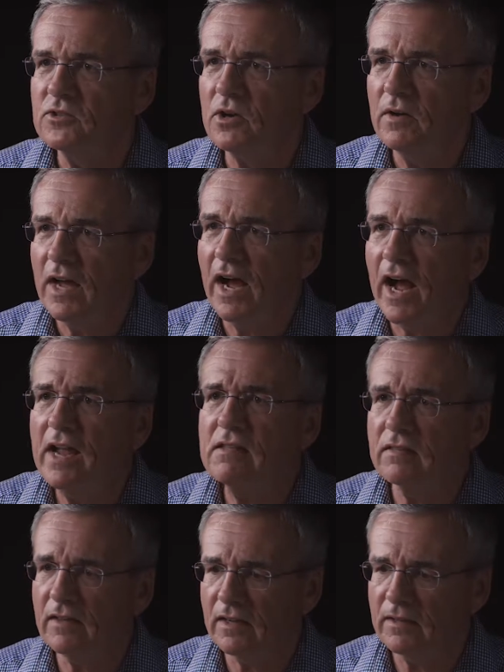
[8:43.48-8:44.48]
So I
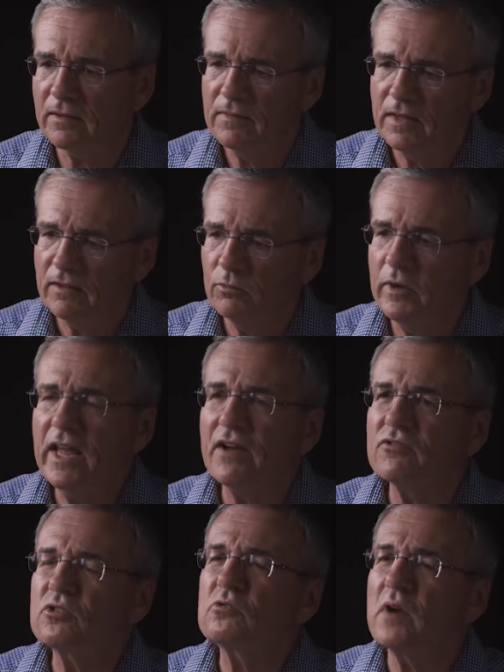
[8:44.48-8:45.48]
think we
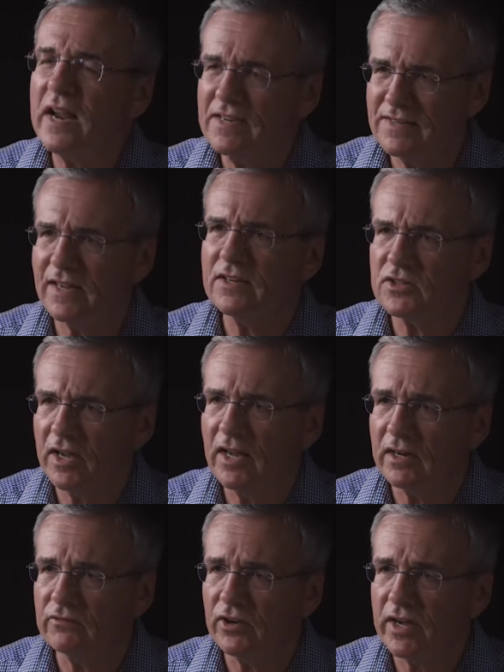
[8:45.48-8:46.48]
have great days
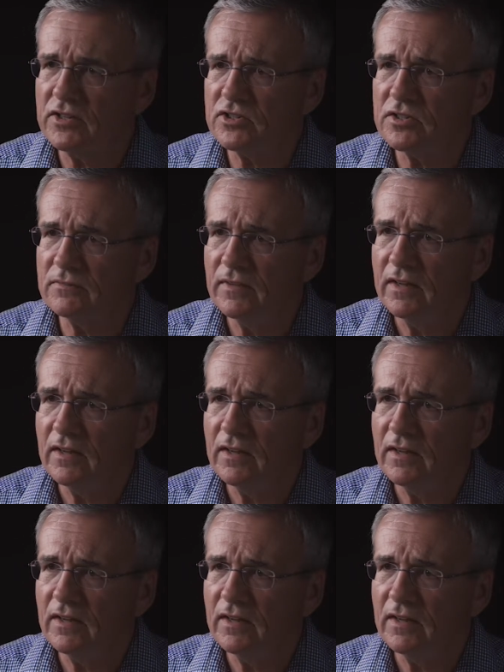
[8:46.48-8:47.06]
ahead of us,